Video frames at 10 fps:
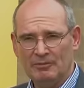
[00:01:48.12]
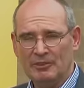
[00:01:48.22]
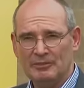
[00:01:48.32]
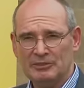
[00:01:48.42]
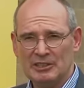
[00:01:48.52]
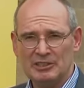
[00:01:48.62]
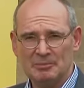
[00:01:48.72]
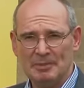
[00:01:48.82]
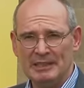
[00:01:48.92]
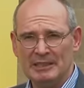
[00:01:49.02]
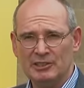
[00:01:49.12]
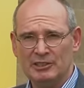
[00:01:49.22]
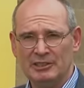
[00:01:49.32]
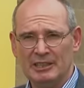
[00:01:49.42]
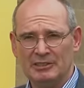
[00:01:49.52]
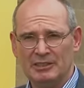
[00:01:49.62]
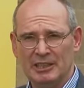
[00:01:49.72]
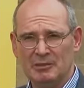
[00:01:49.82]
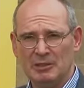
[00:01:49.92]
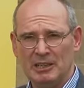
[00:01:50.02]
comfort for us has been actually to get
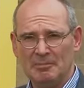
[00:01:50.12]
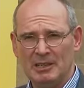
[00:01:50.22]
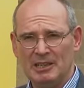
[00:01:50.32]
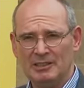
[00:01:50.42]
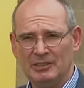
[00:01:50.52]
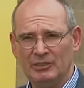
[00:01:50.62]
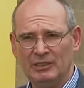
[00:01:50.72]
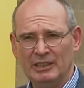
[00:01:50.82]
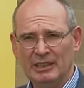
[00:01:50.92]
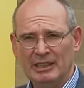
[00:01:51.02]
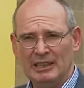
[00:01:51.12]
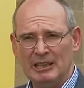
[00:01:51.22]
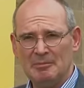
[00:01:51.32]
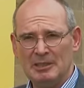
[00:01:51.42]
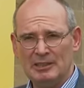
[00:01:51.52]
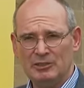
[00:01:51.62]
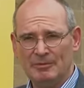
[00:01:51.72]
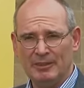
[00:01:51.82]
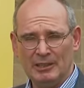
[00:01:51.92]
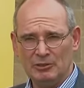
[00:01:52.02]
together with our partners, um, and to
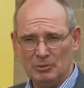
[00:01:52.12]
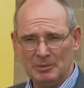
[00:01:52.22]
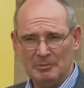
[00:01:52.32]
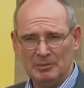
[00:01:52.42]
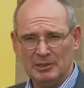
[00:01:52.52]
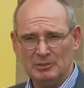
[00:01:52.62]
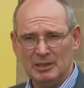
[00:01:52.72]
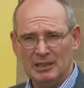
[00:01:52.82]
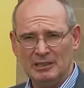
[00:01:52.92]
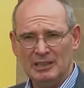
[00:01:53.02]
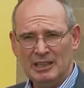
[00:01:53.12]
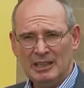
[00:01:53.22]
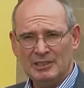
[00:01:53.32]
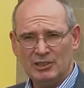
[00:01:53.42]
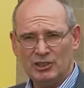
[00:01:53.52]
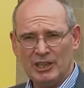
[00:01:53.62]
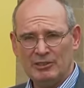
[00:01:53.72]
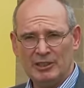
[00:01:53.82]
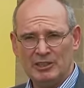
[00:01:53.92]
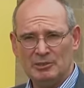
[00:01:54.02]
find new people as well. It's a
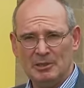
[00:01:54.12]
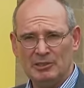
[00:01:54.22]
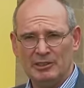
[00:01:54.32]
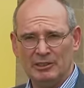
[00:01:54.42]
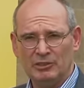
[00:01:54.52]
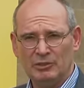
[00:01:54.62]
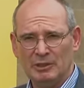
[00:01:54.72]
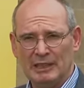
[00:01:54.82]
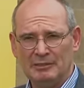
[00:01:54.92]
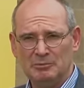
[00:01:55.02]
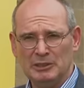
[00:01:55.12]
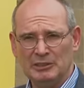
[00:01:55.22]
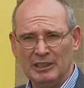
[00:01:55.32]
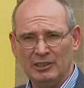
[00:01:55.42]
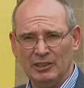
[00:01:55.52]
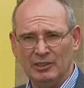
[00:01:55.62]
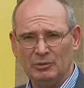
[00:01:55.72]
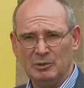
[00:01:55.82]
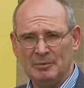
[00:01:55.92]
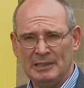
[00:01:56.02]
sharing experience and with the
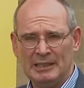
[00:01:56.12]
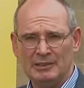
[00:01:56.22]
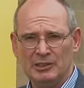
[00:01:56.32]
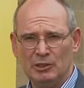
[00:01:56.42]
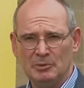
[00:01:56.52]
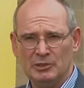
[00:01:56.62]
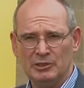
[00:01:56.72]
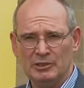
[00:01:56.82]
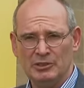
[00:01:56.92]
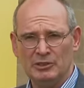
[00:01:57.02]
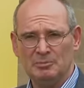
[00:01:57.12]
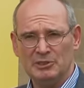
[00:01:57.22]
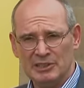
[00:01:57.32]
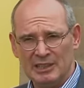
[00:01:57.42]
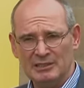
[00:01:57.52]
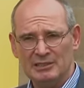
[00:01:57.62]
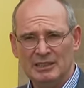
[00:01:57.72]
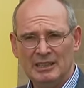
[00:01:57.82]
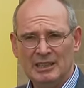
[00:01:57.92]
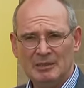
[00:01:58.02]
delegates we've been had the opportunity to present
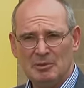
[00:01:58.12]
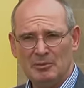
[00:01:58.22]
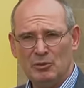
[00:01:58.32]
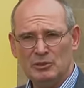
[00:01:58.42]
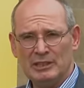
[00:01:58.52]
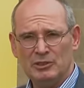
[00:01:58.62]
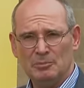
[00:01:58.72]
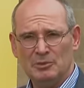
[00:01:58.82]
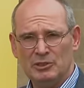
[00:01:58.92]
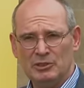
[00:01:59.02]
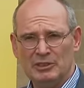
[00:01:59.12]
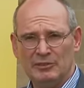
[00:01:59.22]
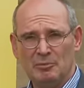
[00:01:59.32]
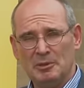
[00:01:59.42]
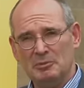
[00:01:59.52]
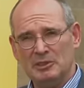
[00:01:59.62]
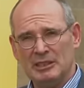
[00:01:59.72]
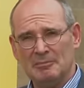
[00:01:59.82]
but we've also had the opportunity for people to